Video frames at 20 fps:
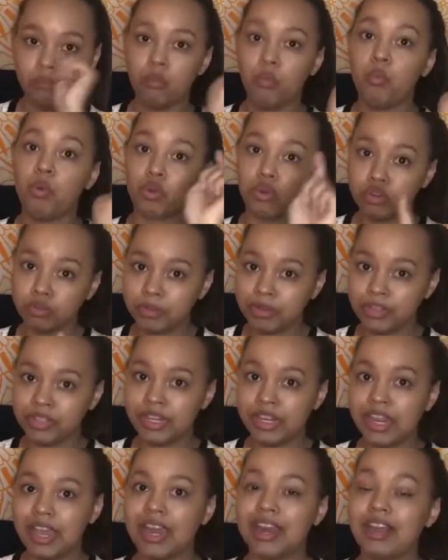world
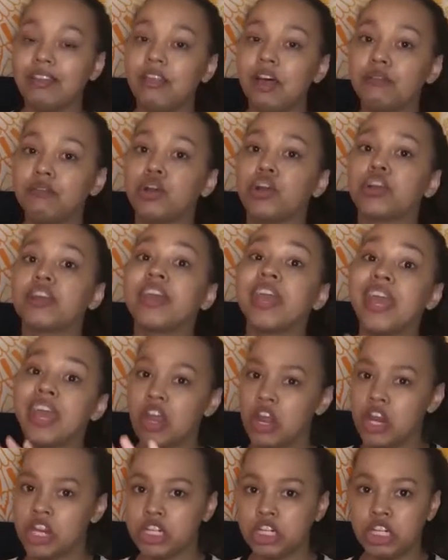building and I love her
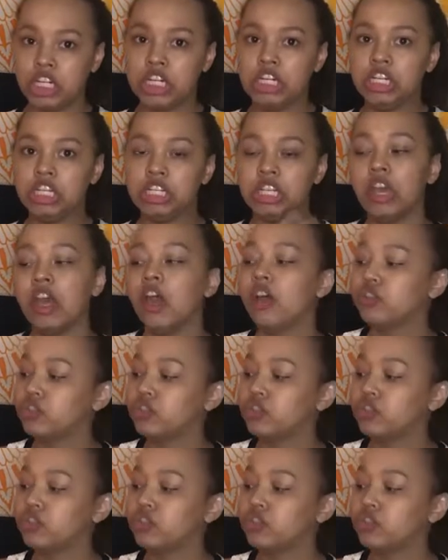characters,